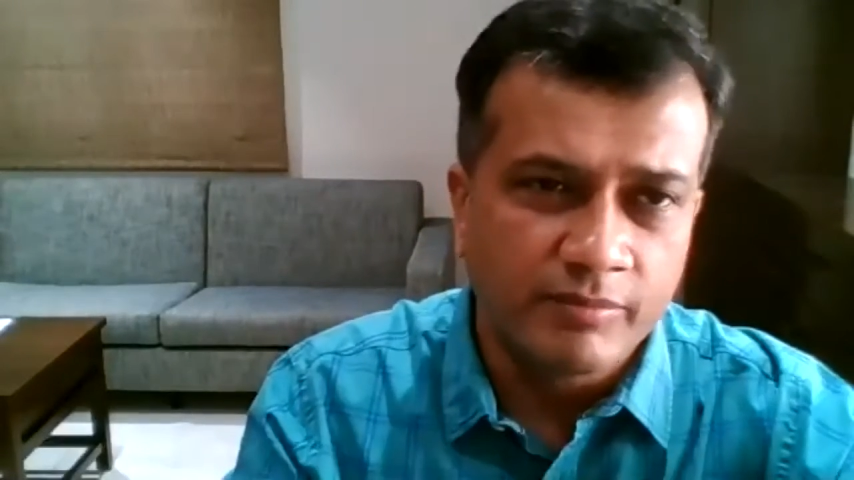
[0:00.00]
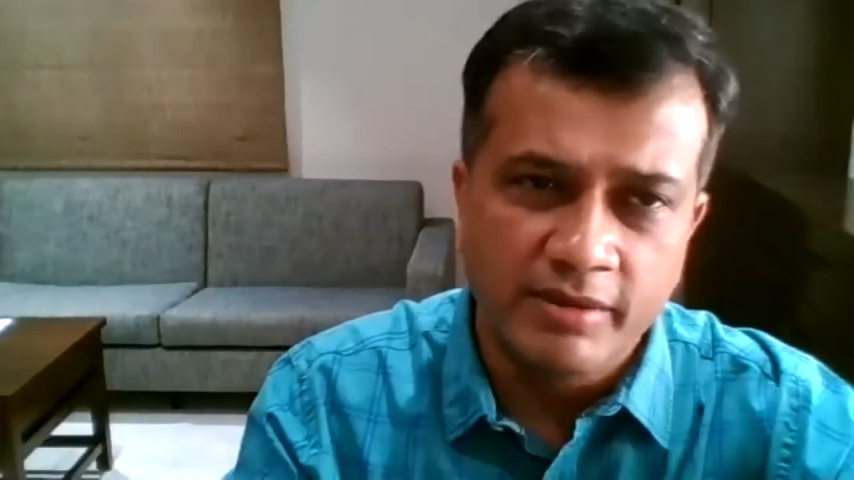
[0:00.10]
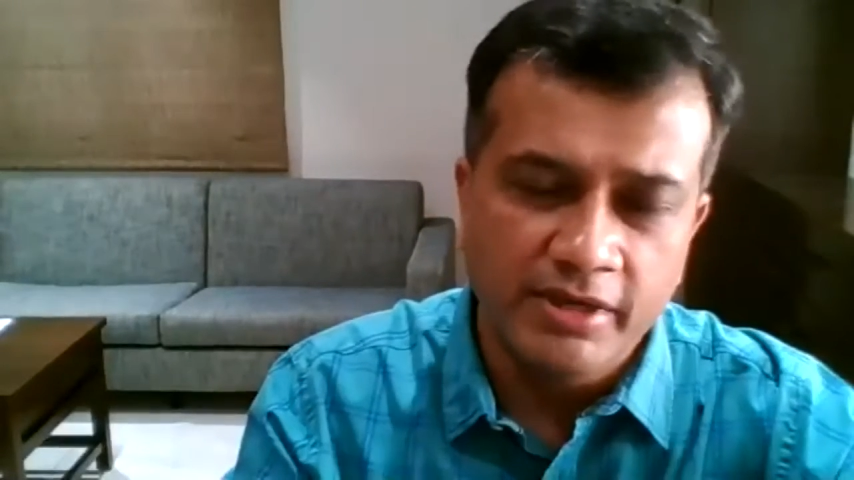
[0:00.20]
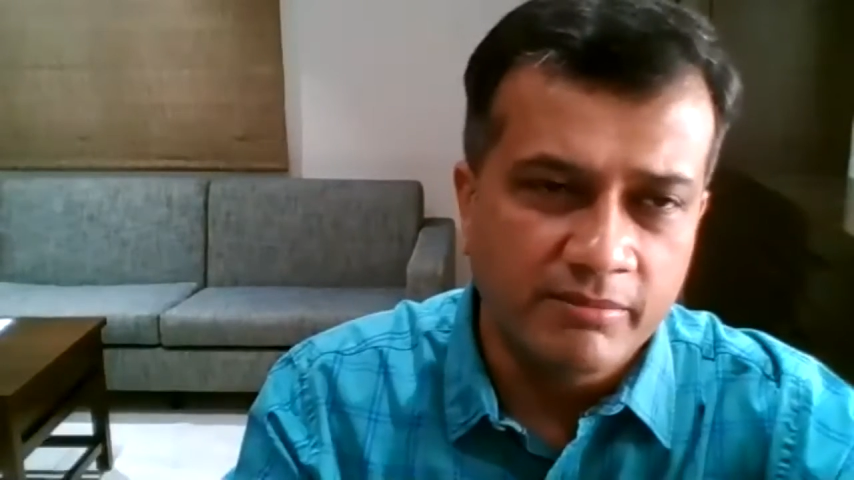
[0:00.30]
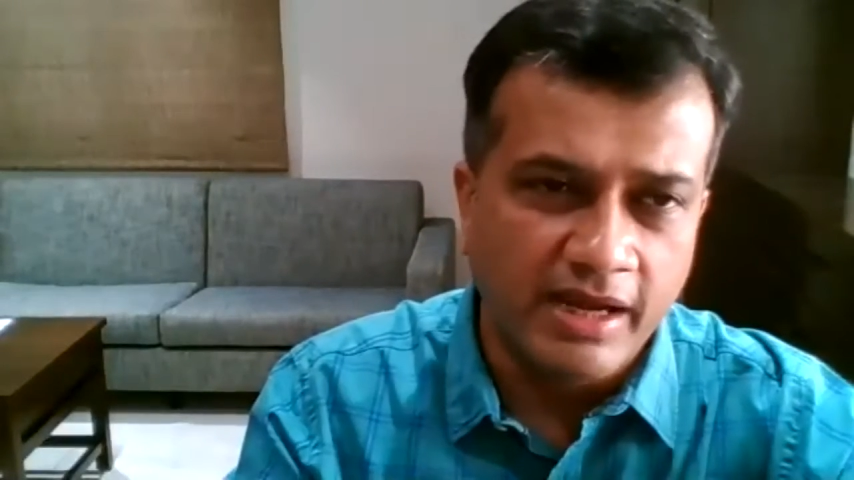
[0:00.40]
but
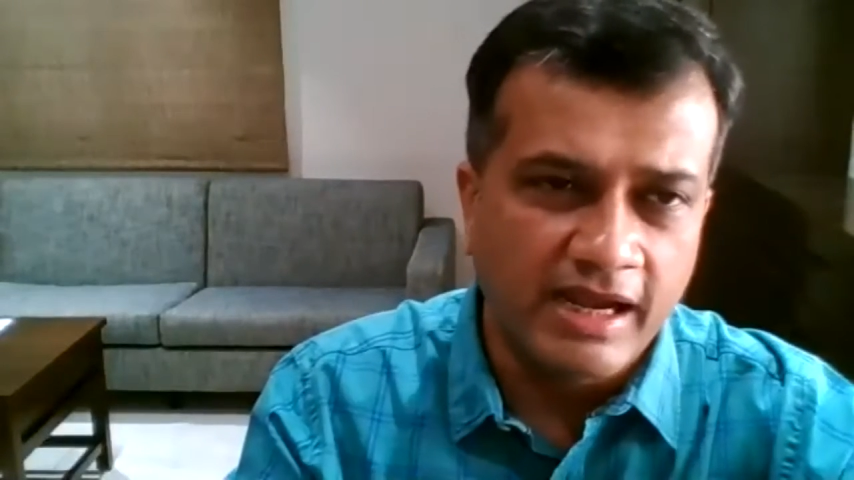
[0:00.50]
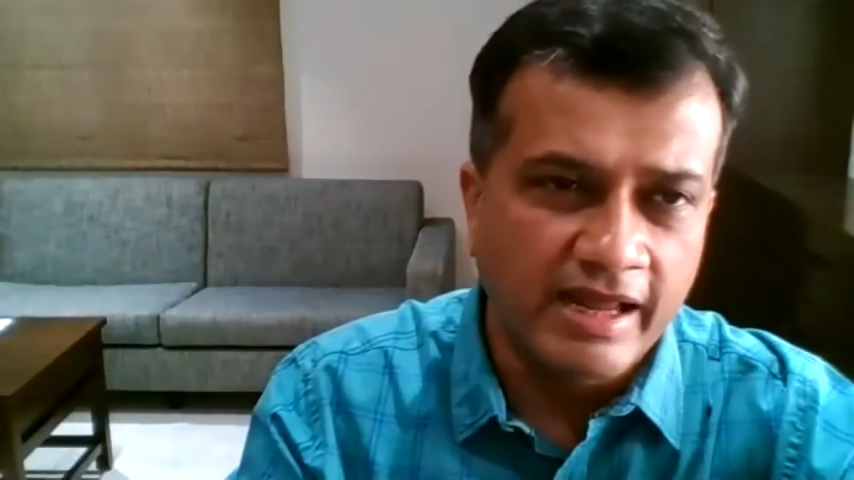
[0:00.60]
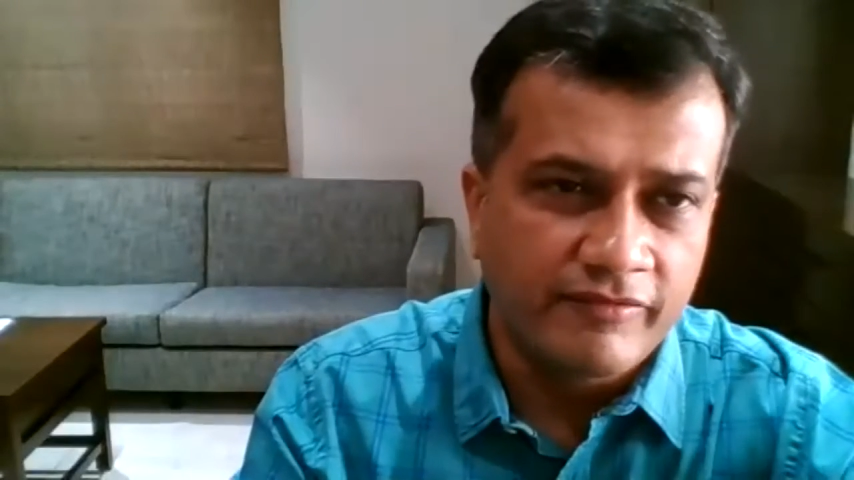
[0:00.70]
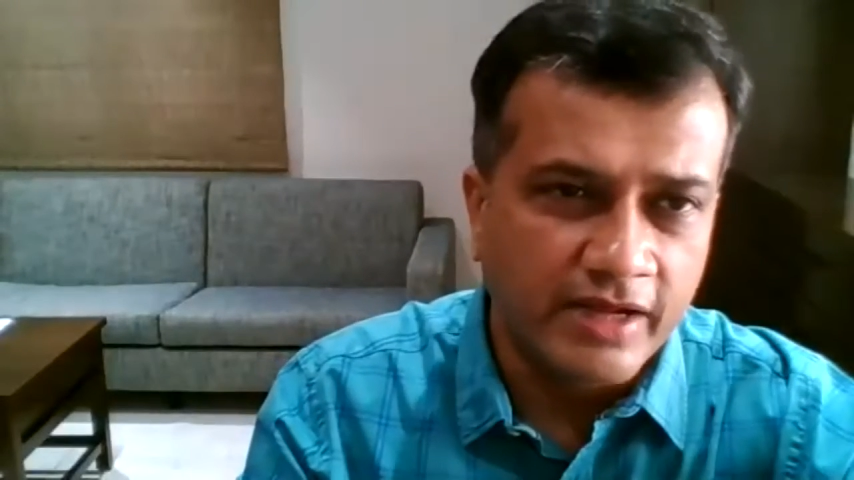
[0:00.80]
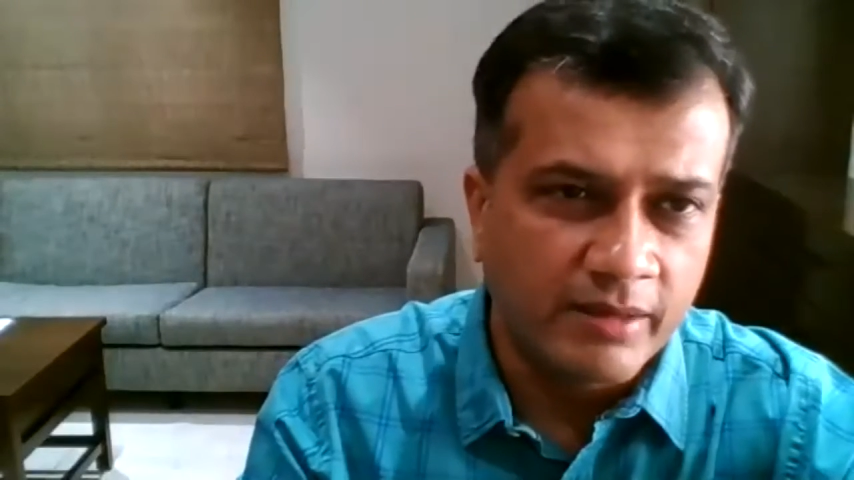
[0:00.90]
in my
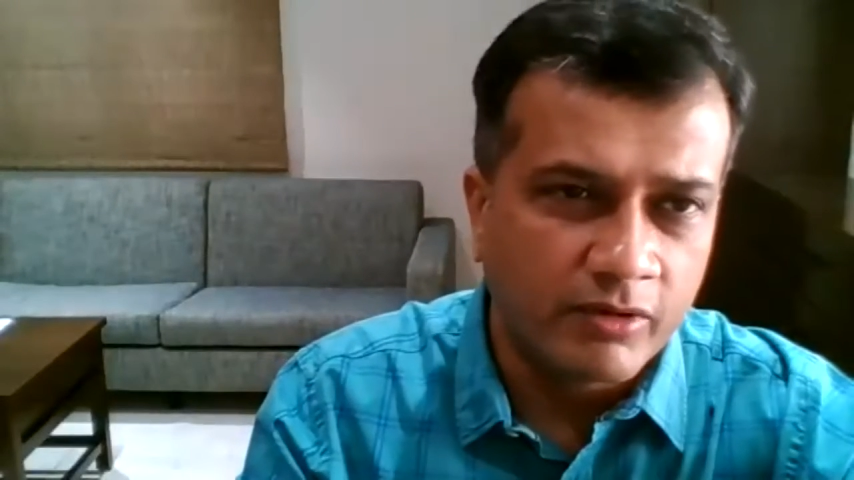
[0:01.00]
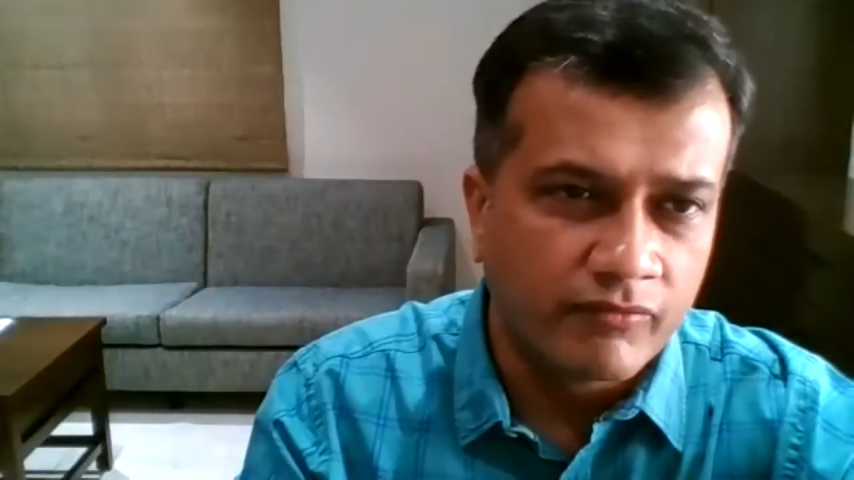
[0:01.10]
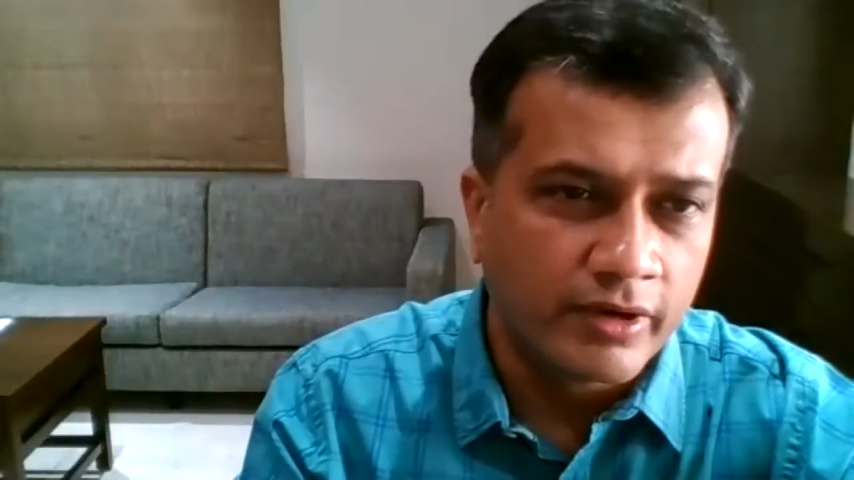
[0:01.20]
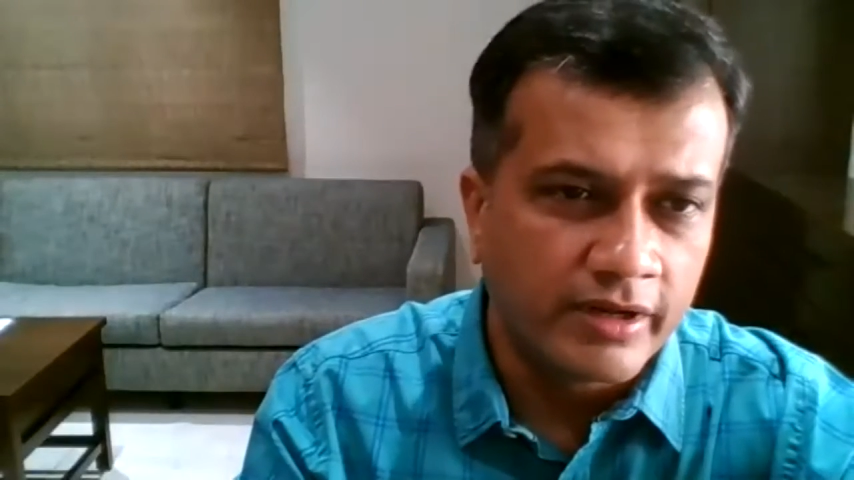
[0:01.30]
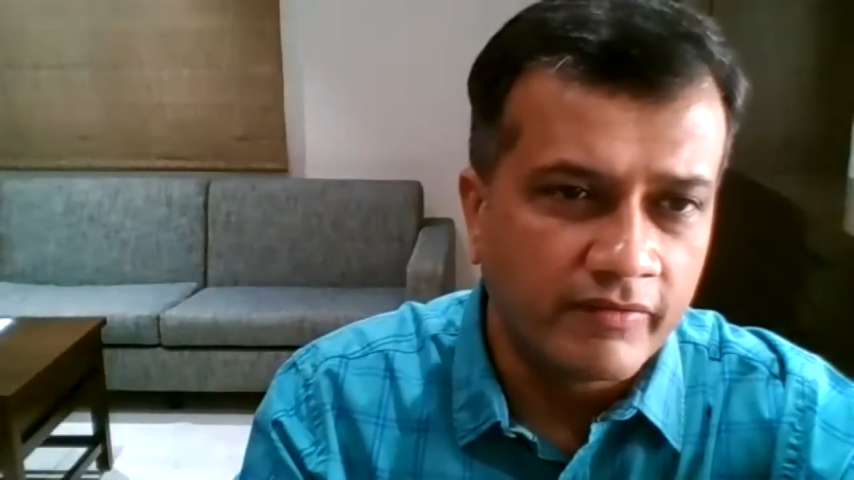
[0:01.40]
lifetime of
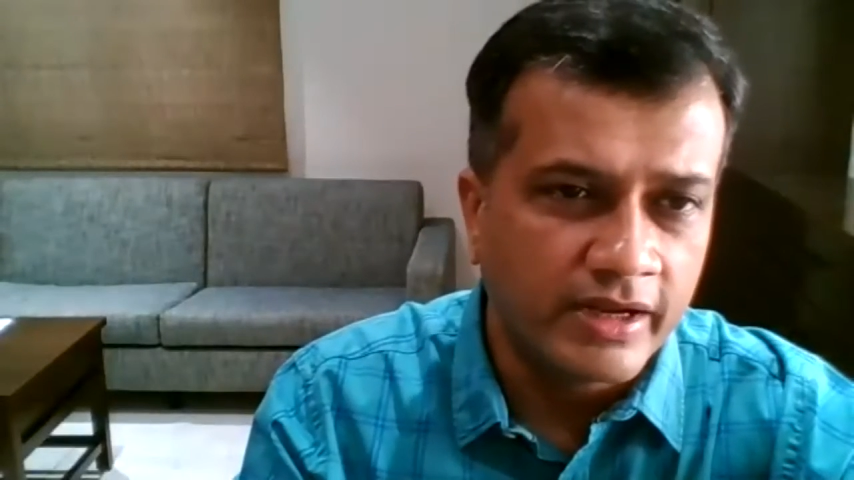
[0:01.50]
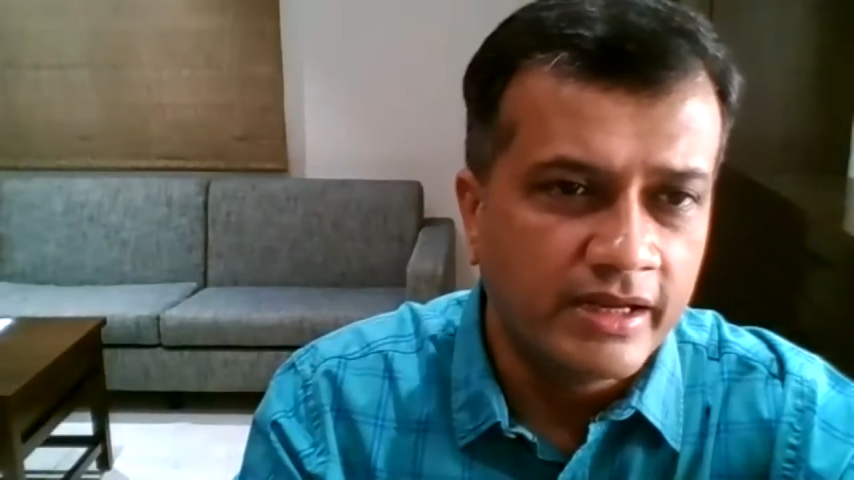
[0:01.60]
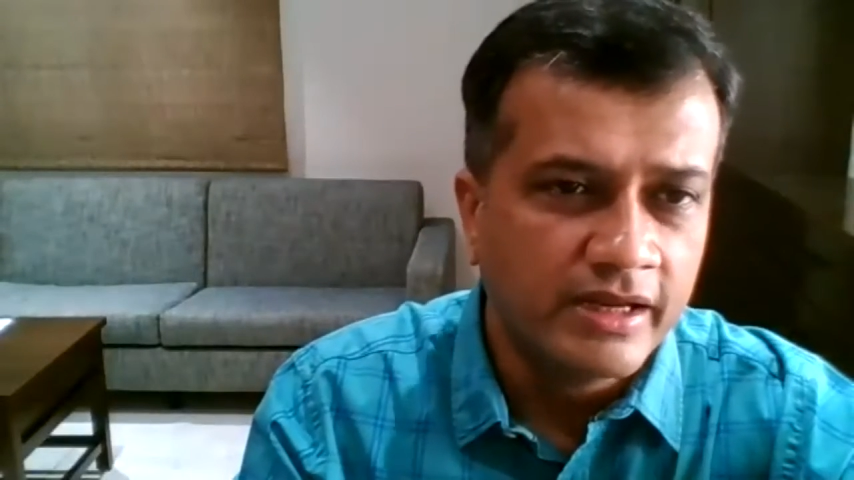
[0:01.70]
45,